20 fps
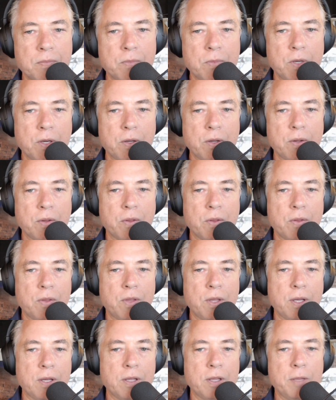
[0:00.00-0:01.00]
The
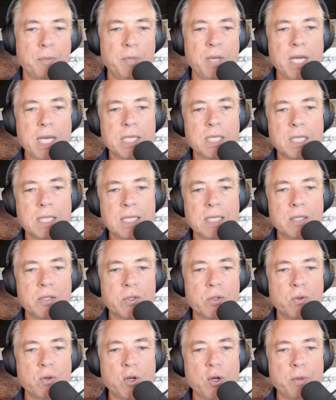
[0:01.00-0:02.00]
PhDs
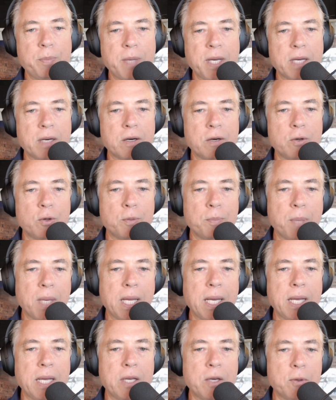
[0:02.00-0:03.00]
who know better, who
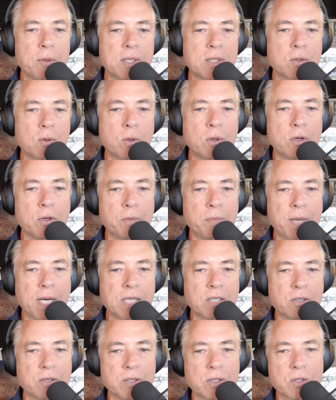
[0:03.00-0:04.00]
plan, who exhort, who
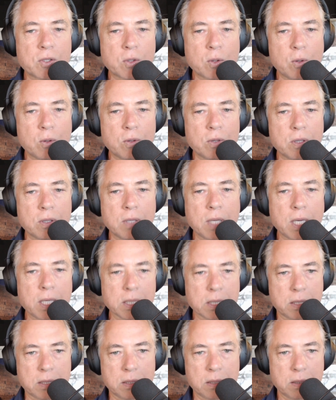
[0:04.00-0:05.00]
badger and scold
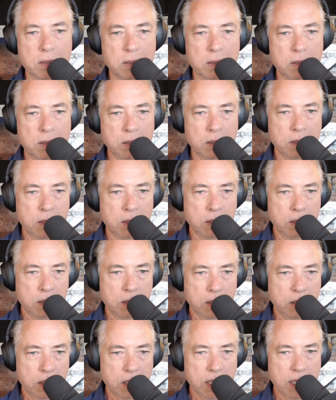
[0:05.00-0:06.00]
us.
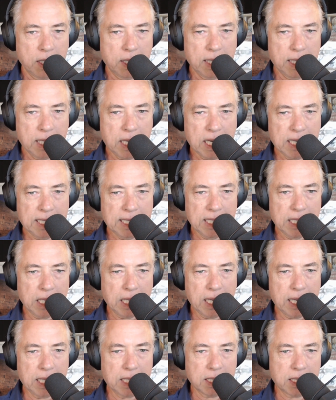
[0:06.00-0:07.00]
Right? They
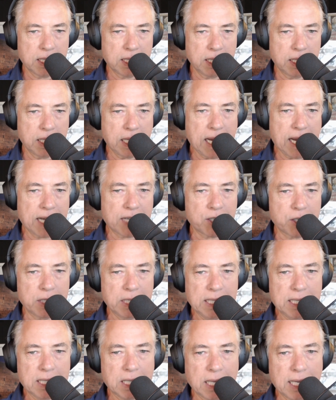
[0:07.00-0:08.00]
idealize the action
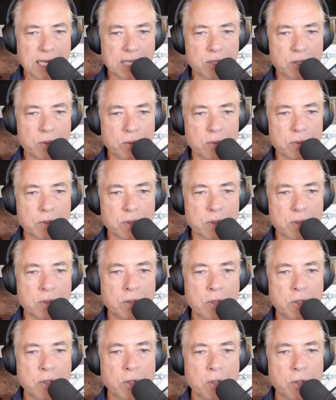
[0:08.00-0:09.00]
intellectuals
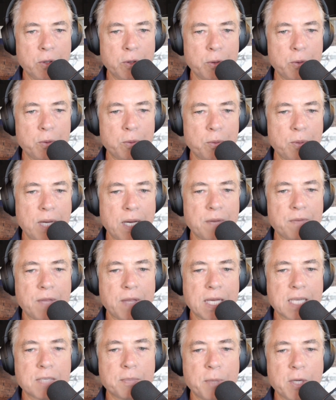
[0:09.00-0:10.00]
who have
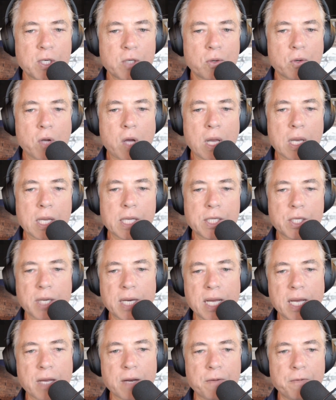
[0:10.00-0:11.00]
that special knowledge on
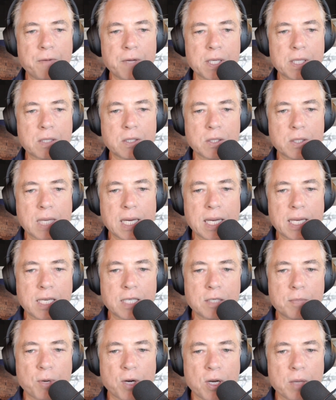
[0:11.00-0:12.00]
how to fix
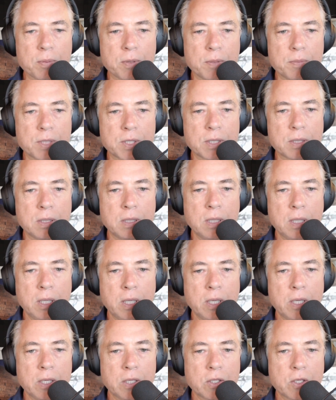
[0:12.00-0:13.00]
society's problems.
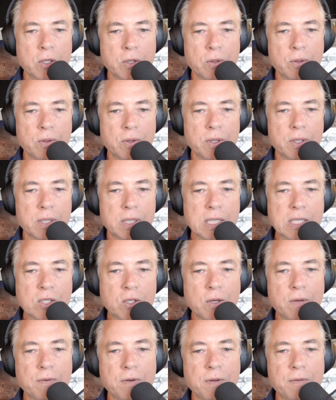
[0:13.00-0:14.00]
So the
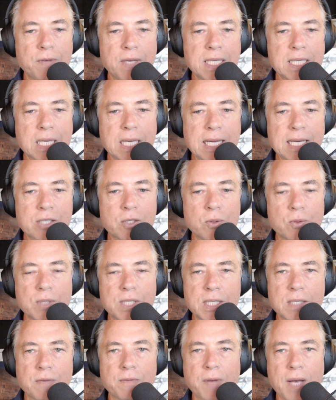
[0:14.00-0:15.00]
conservative intellectual
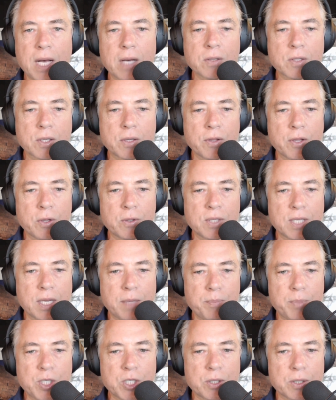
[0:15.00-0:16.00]
disavows those
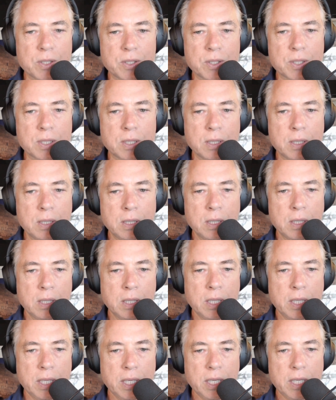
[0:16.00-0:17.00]
ambitions.
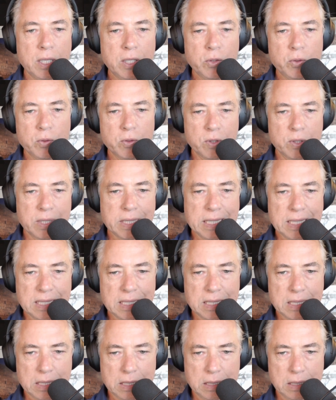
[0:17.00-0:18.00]
He uses
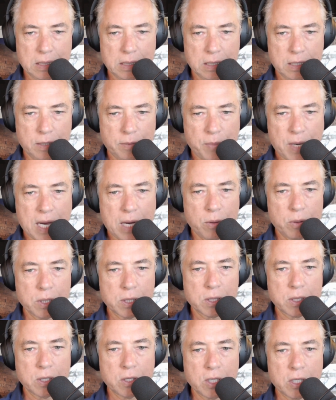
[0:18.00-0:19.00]
his
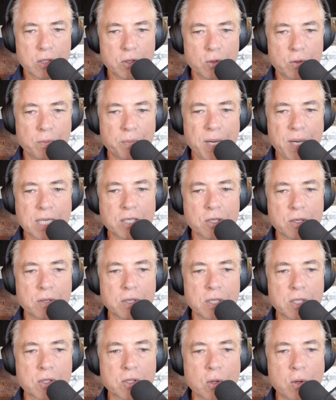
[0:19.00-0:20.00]
powers not to badger
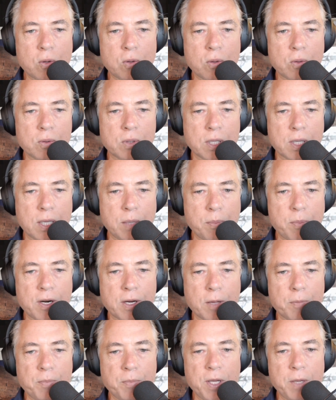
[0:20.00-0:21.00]
and scold the
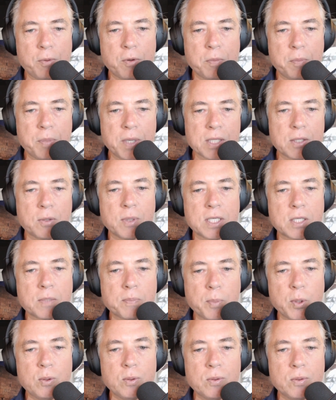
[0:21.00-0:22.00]
American people, but to
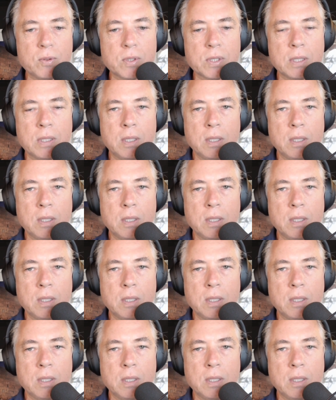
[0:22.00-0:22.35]
expose